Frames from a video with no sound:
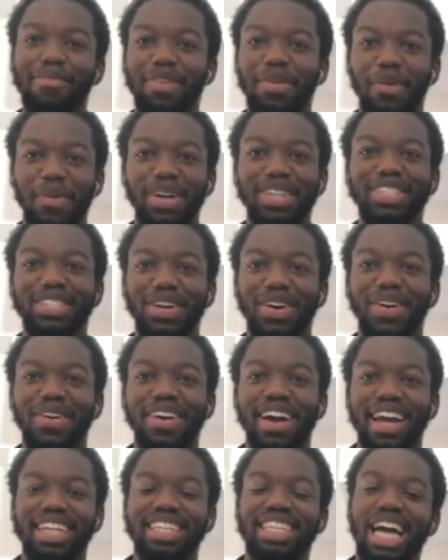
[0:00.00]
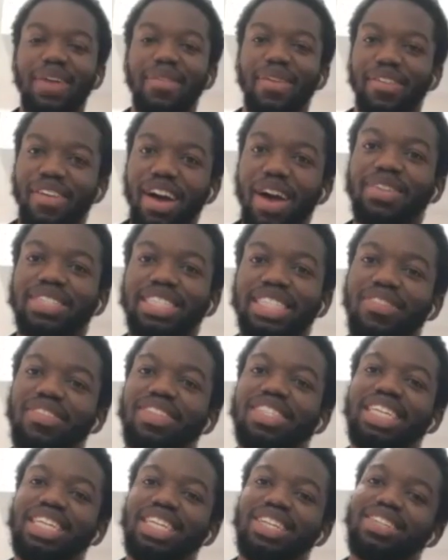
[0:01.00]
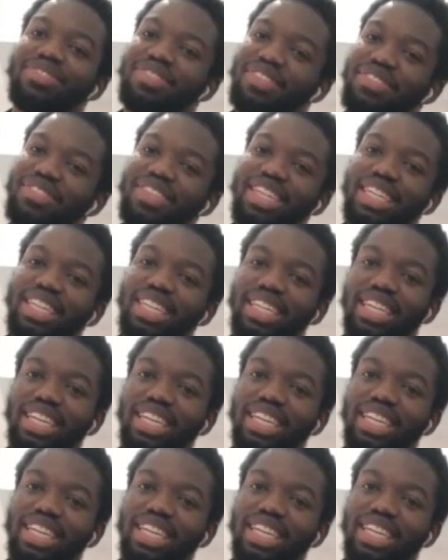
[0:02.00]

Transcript: he was, though. At the time, if I was 17, he was 15.